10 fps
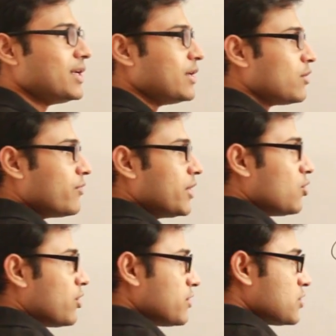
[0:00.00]
we
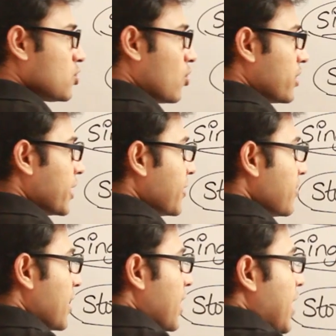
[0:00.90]
don't store
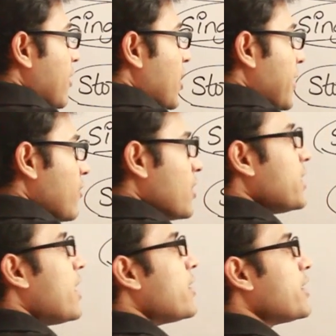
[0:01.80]
them. Whenever
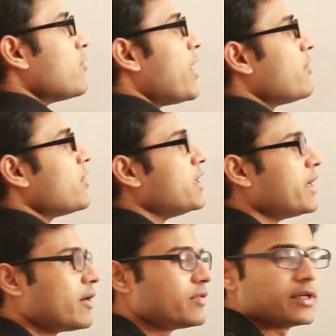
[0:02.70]
they are required, we
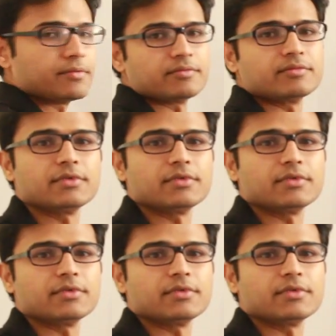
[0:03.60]
derive them,